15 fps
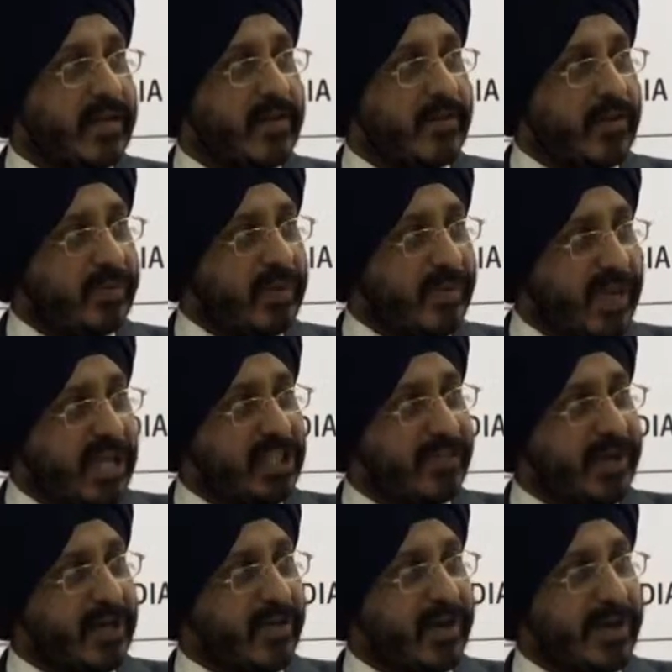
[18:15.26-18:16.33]
From the
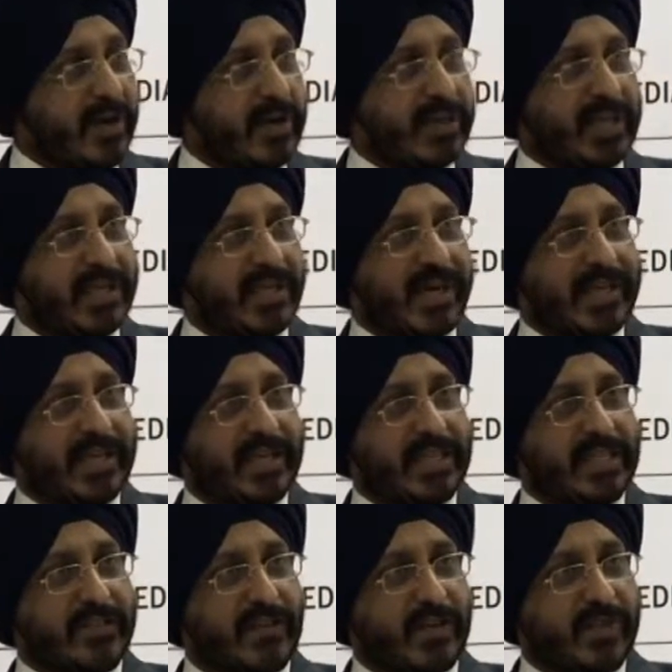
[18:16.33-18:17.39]
management domain, all the
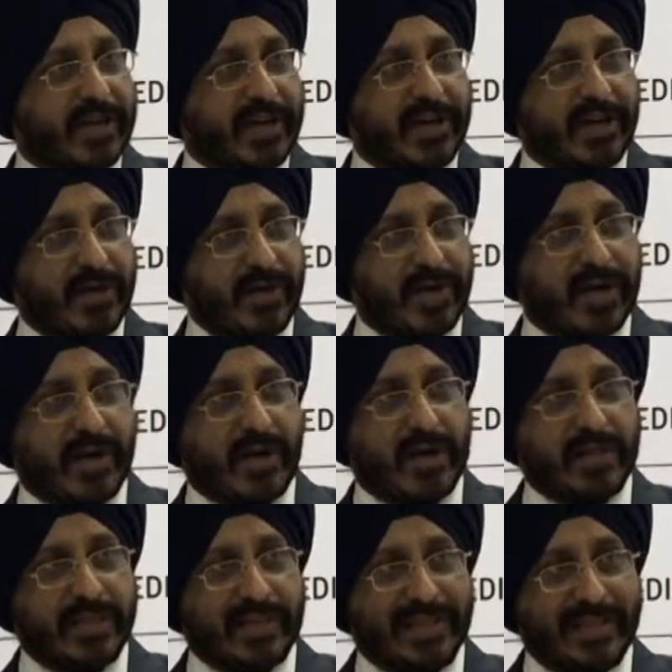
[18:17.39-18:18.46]
directors, from the Greater Noida,
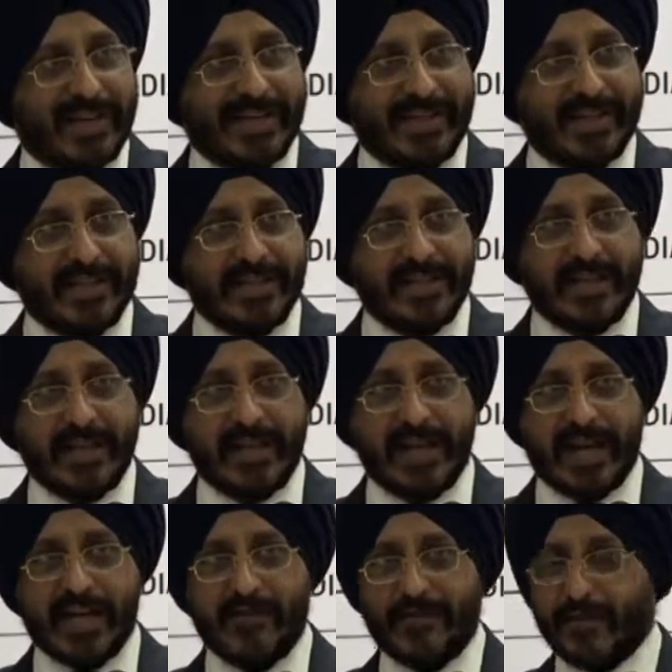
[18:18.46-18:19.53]
all the directors,
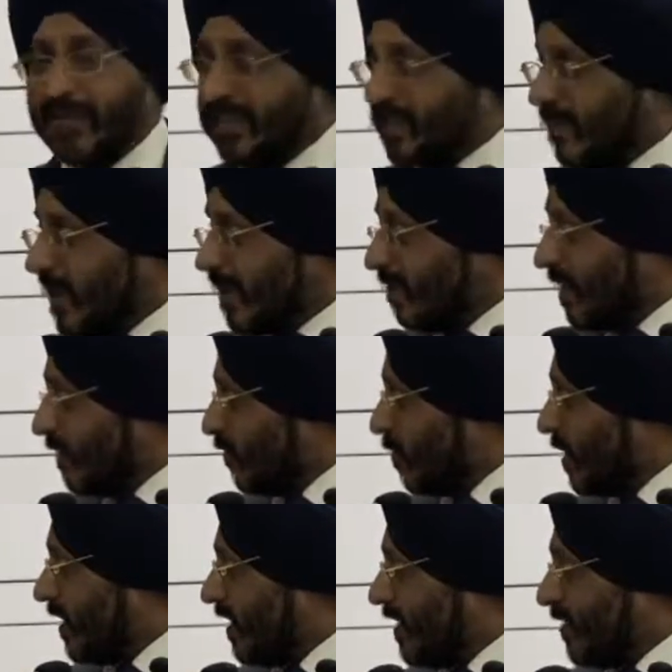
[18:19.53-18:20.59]
and it was a partner
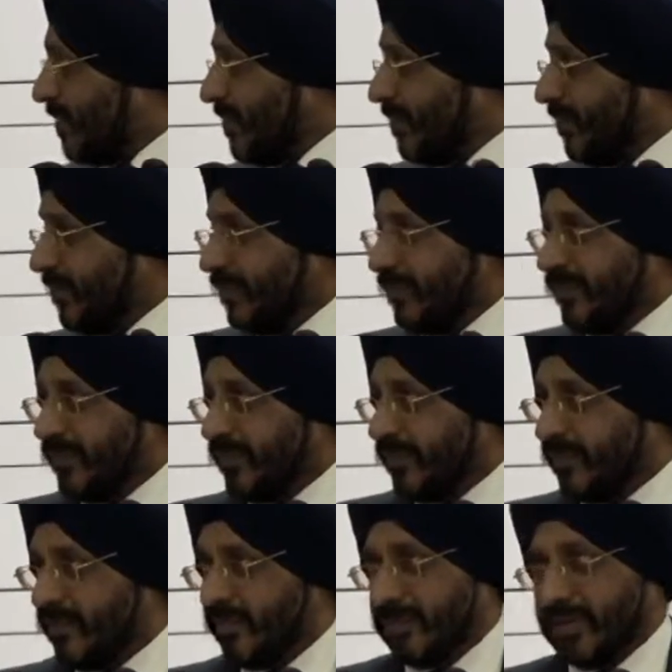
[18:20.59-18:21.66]
for us.
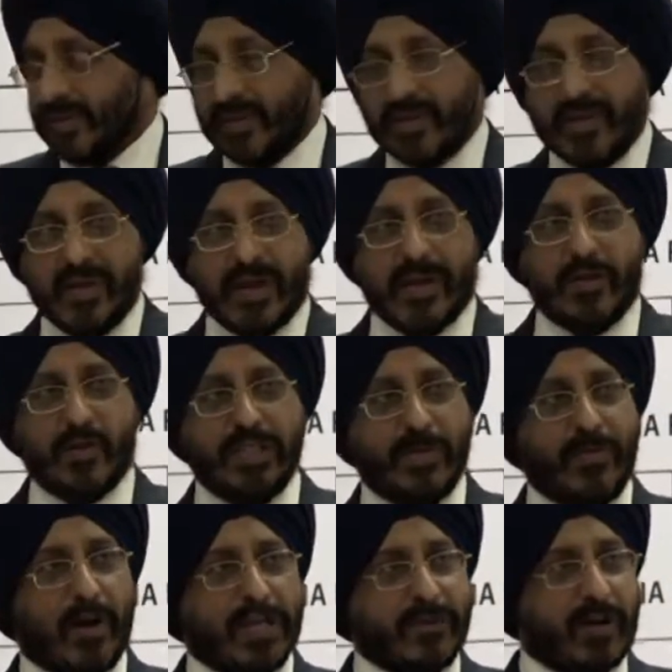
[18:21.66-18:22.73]
A huge
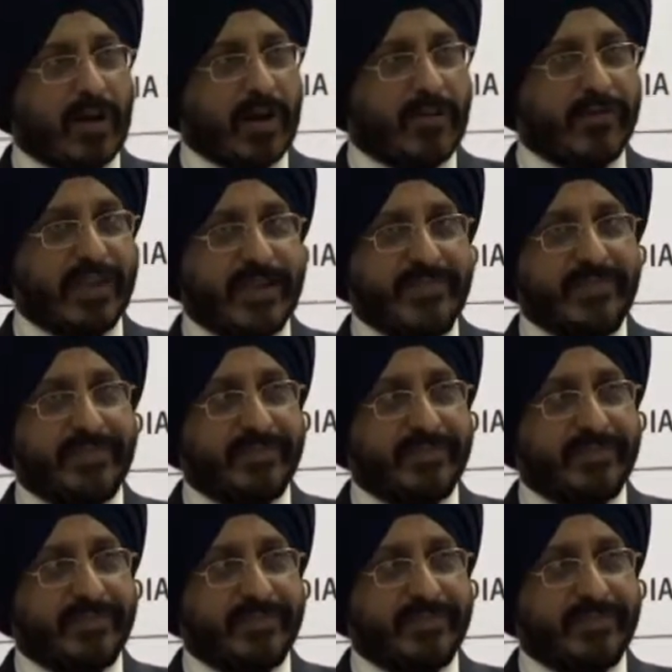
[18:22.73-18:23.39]
applause for all of them.